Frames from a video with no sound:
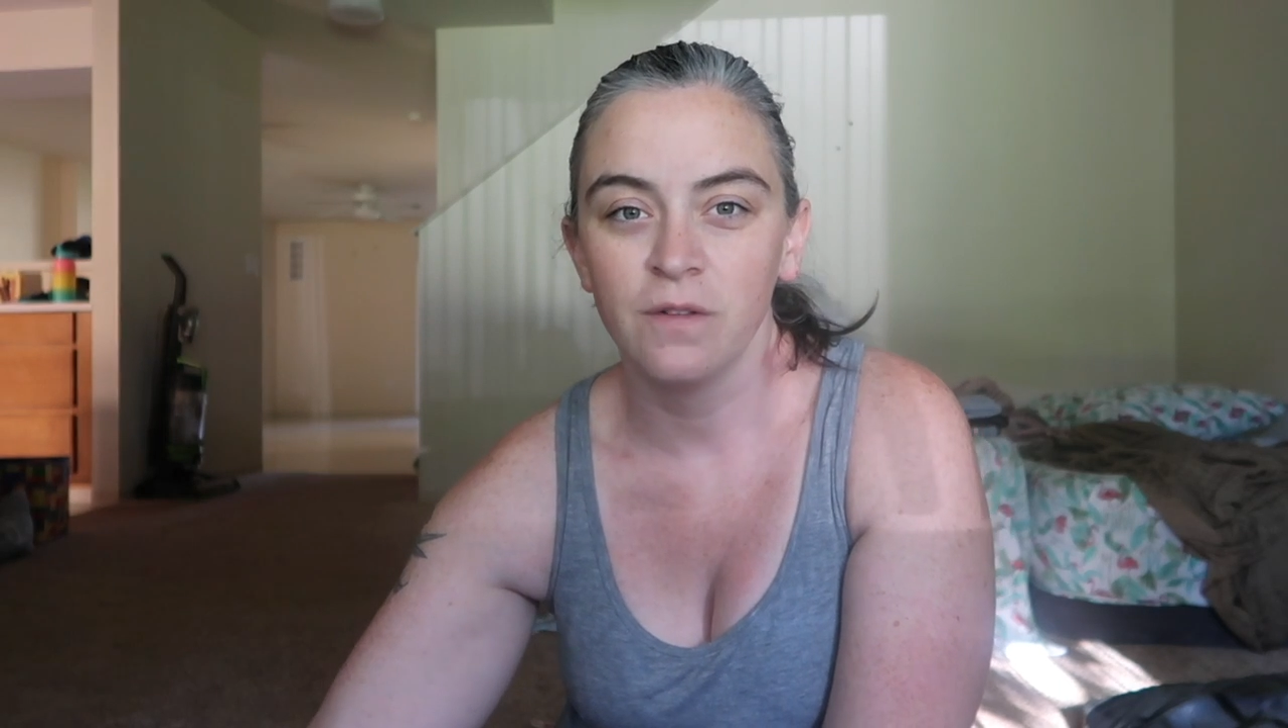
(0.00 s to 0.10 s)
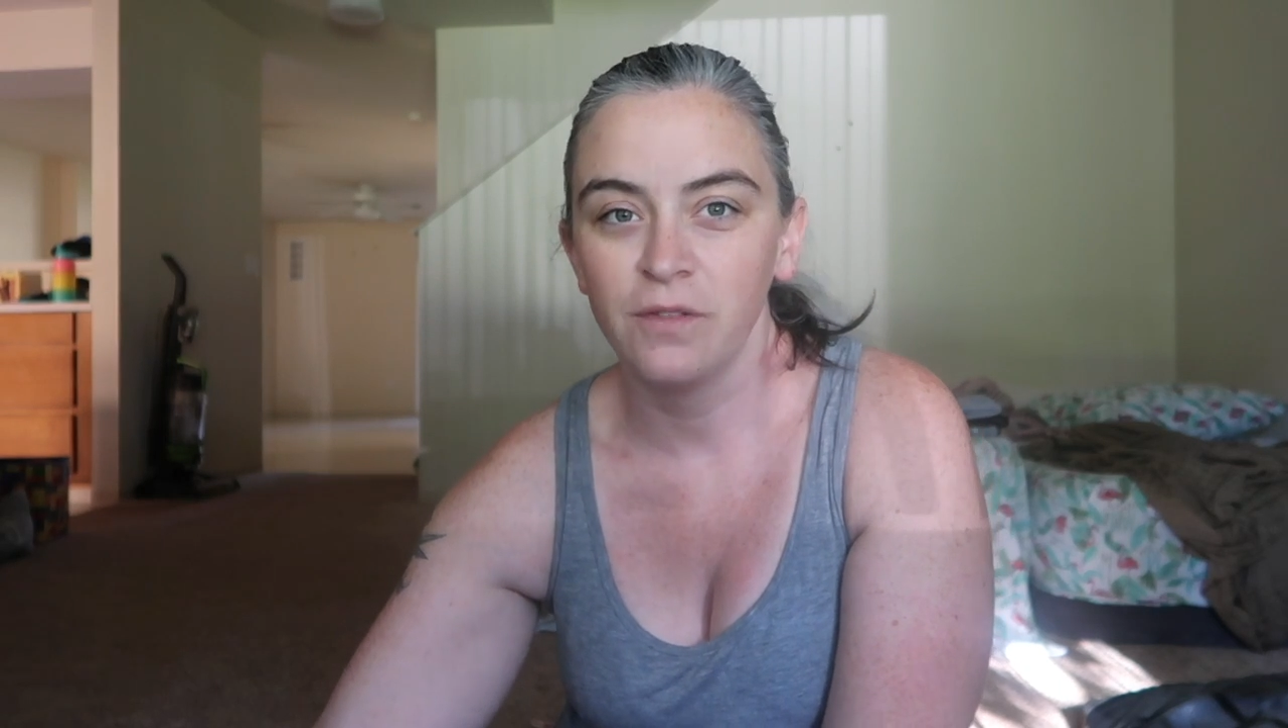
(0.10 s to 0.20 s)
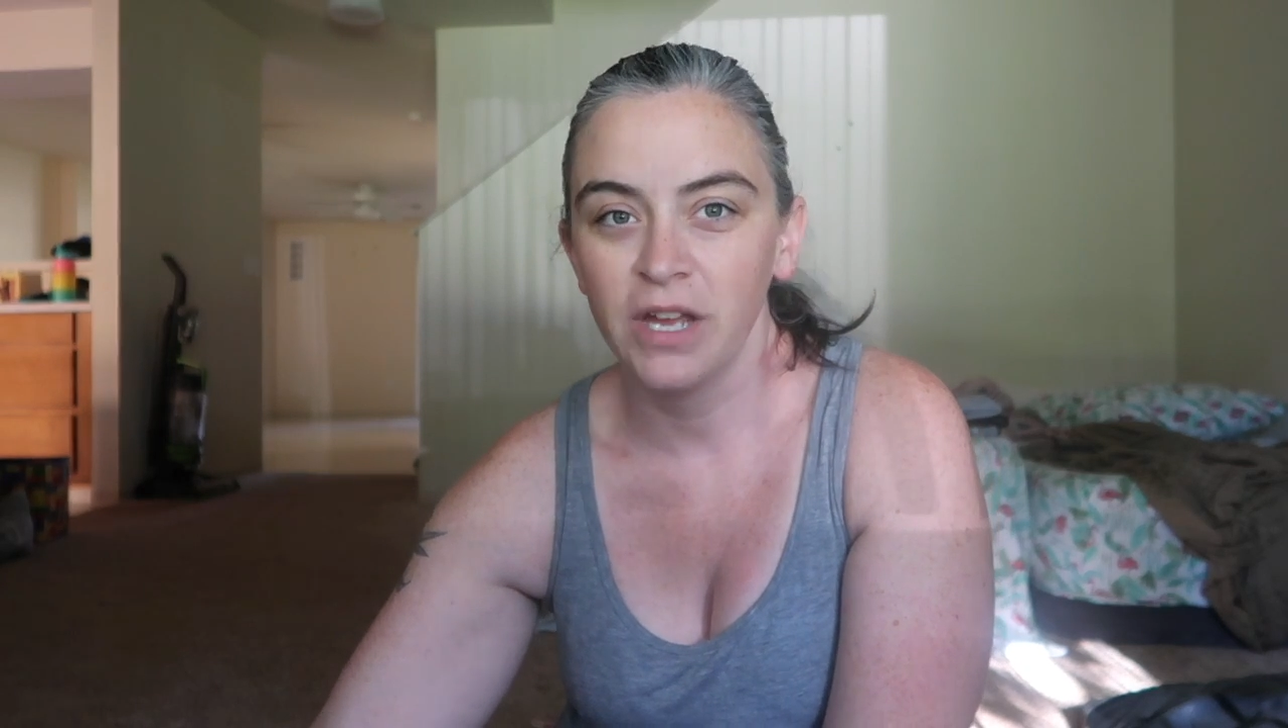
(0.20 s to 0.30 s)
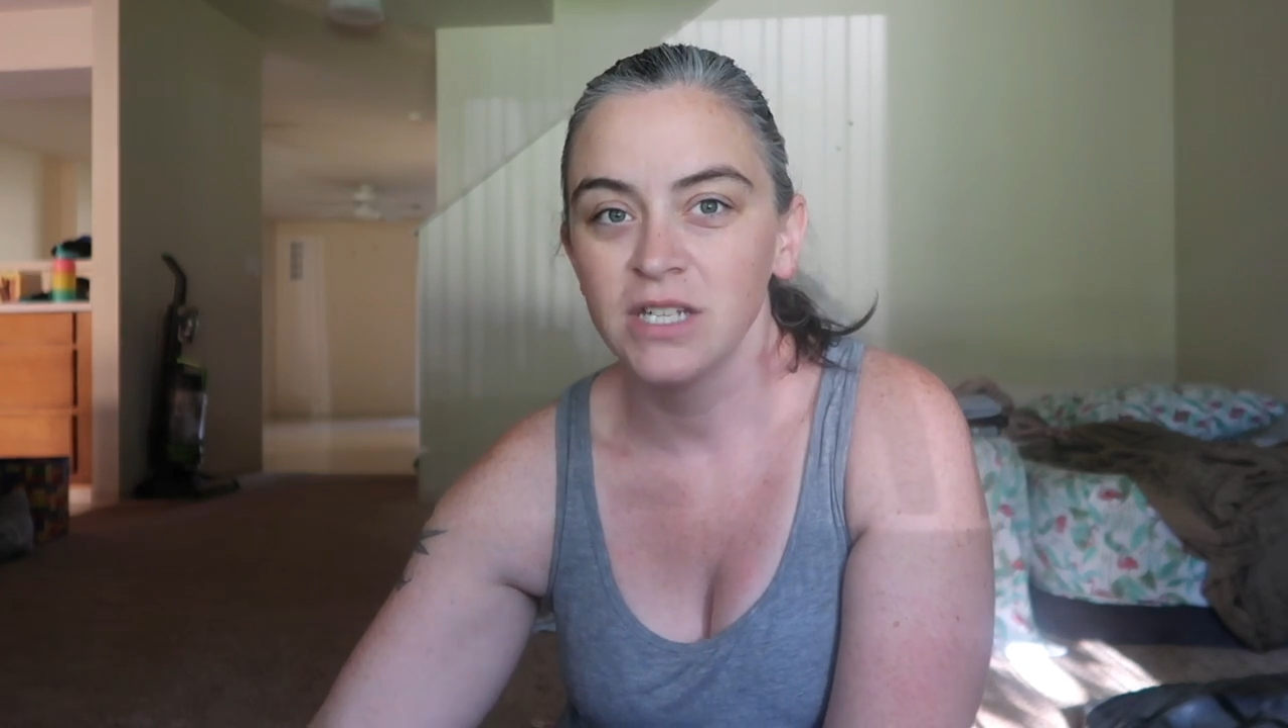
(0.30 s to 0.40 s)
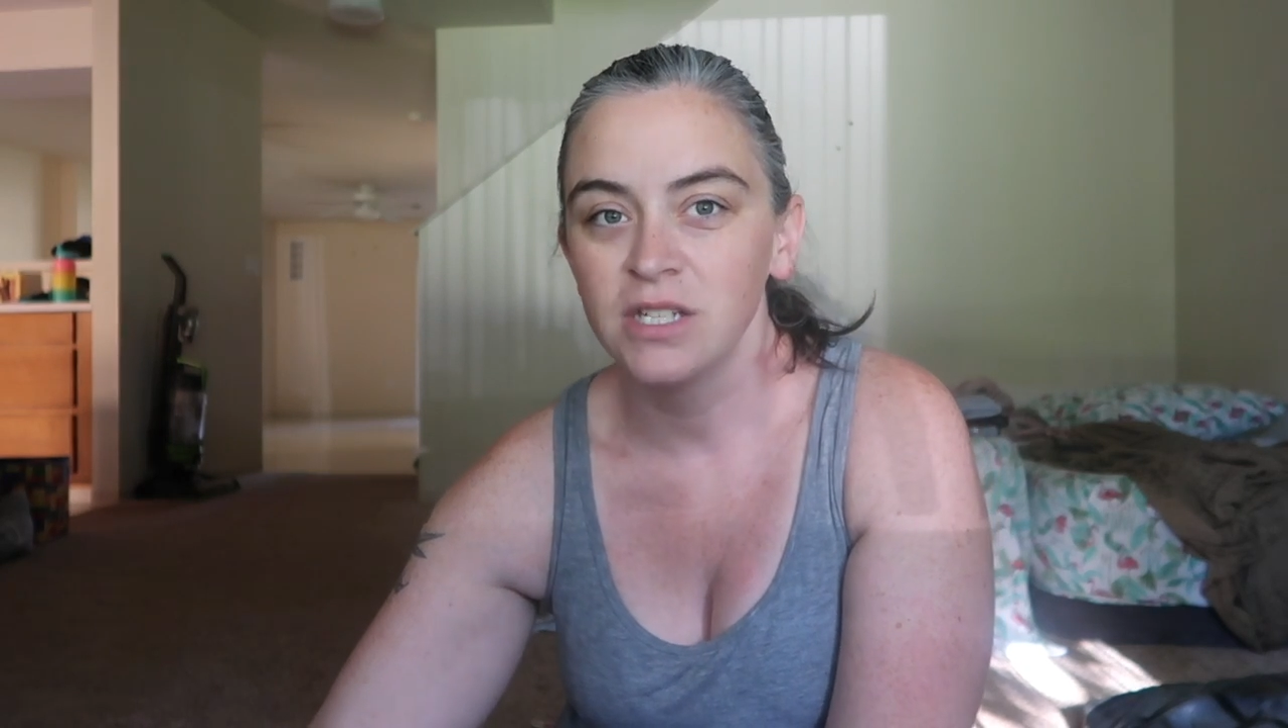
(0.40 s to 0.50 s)
the
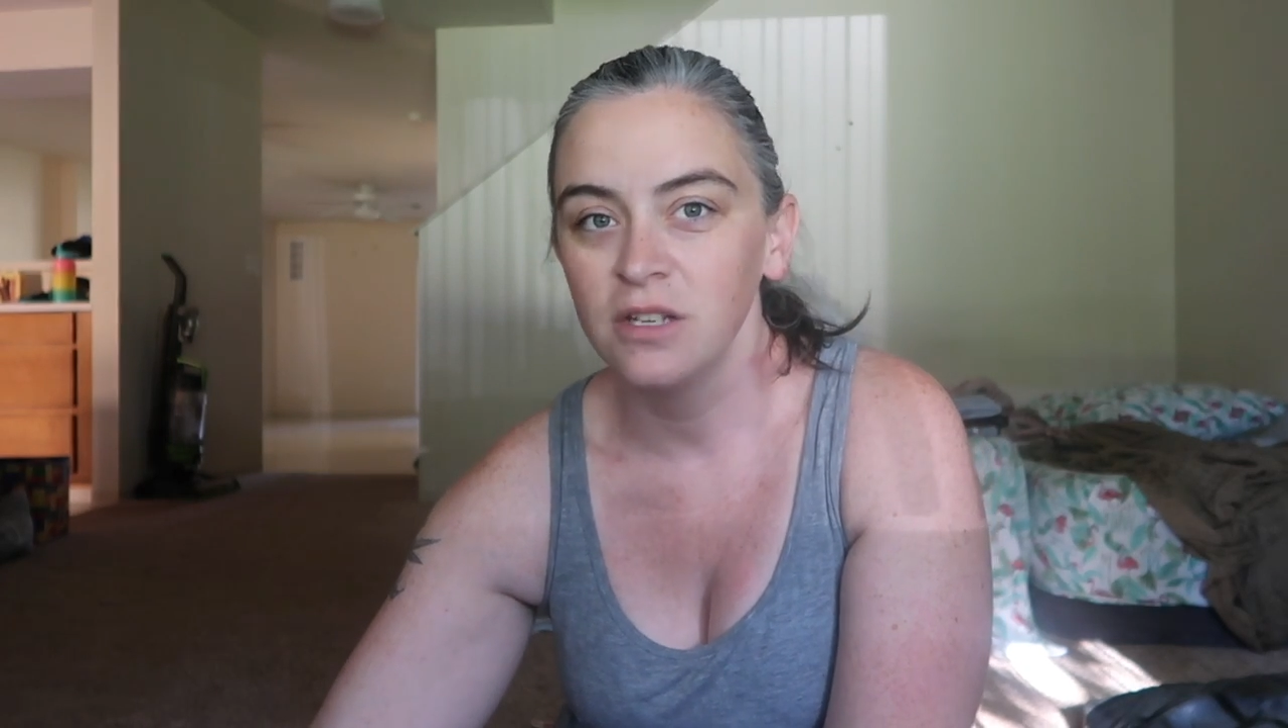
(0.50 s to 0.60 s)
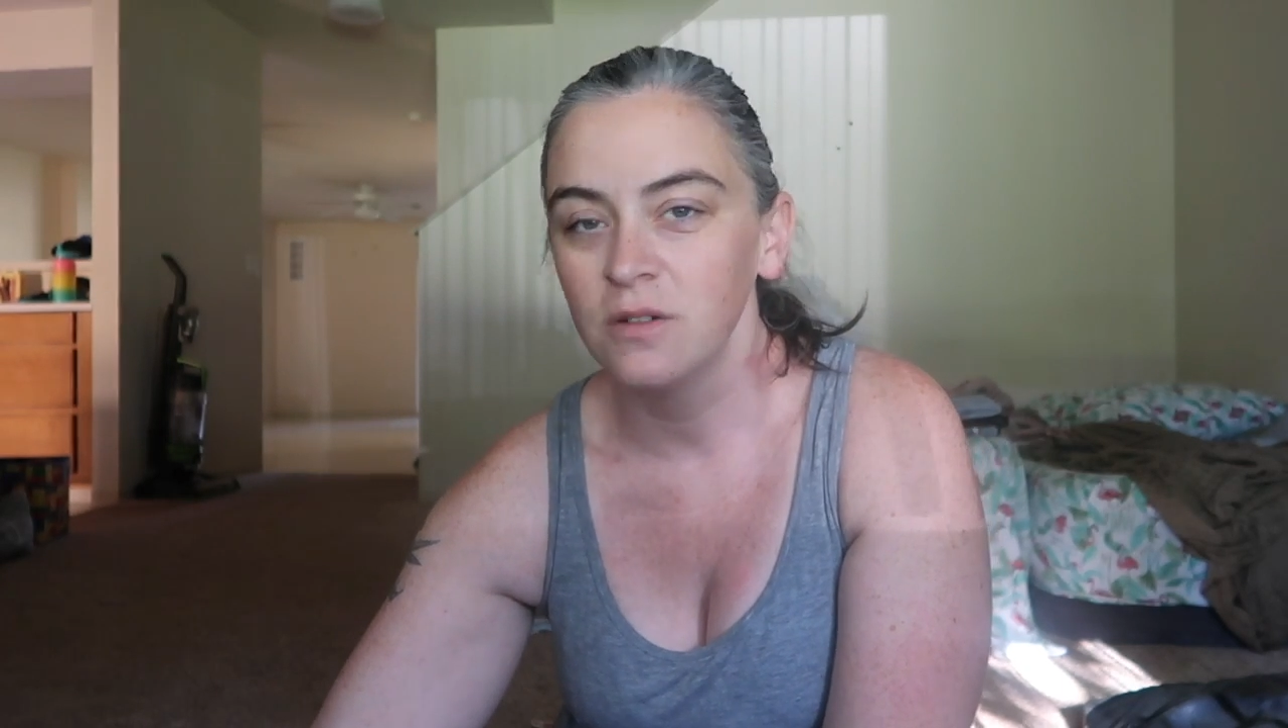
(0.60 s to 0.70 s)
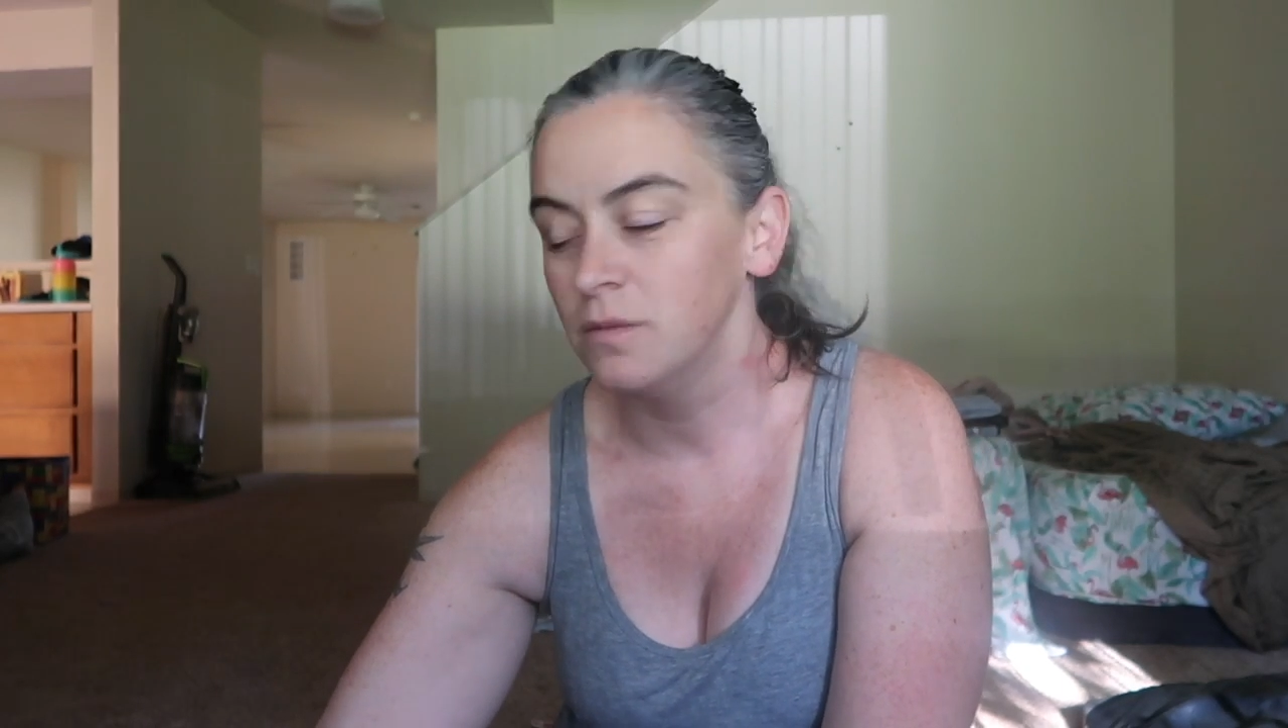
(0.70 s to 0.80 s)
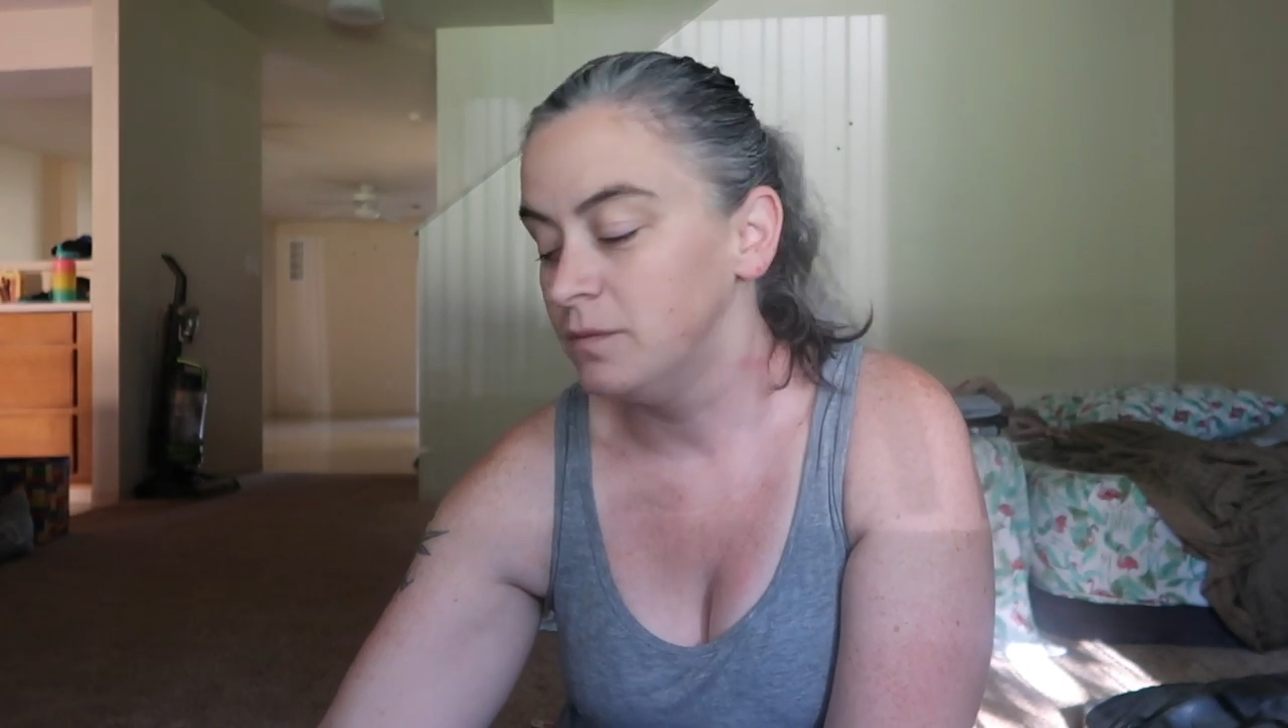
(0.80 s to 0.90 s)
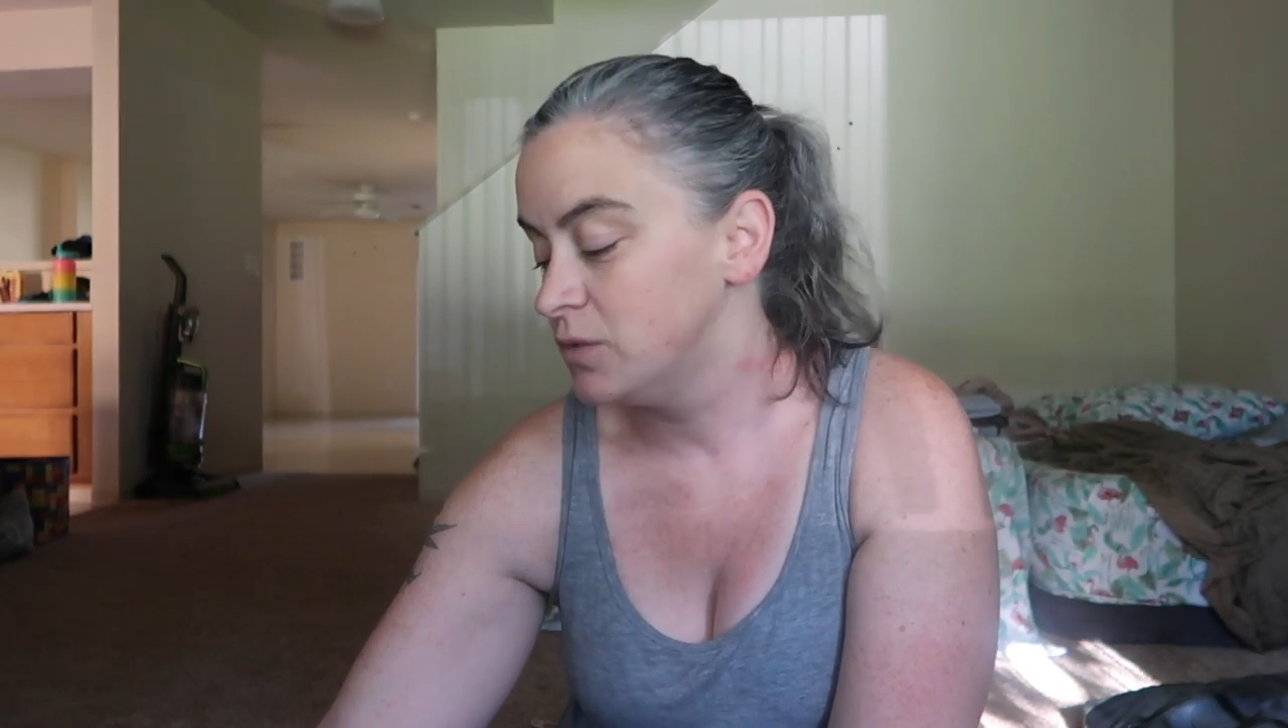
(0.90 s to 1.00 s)
flight
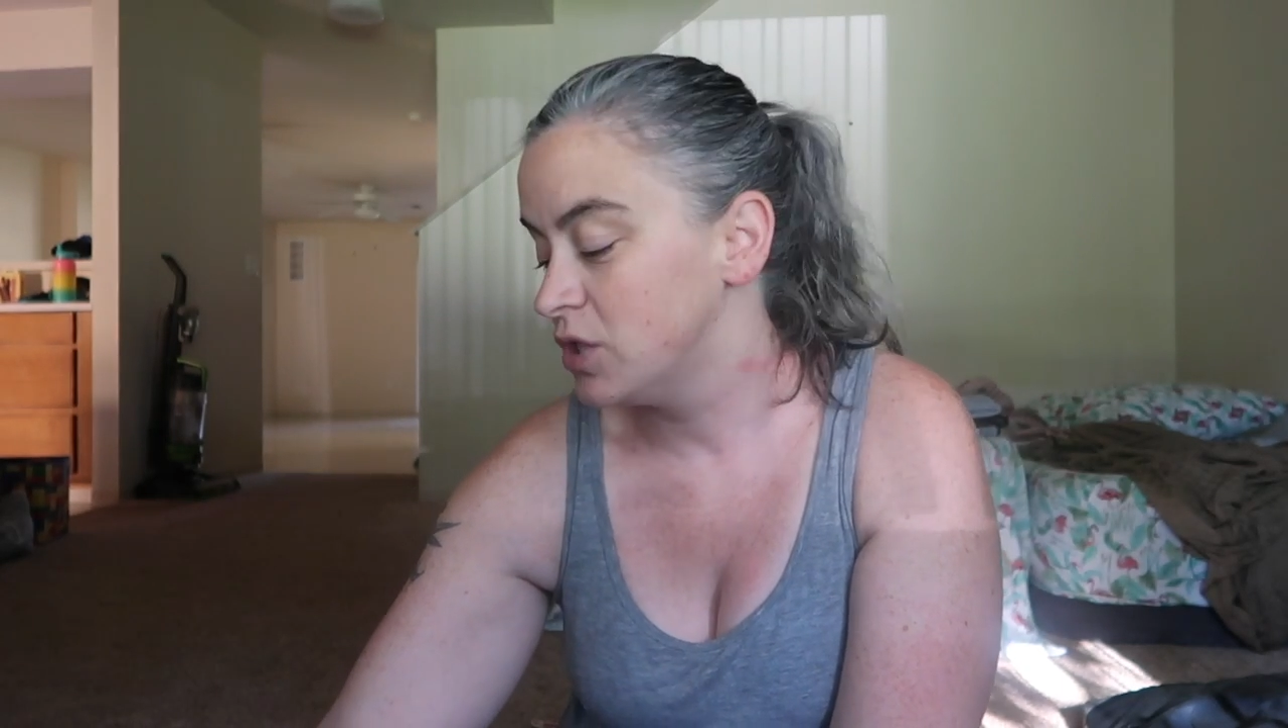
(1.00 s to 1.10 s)
too,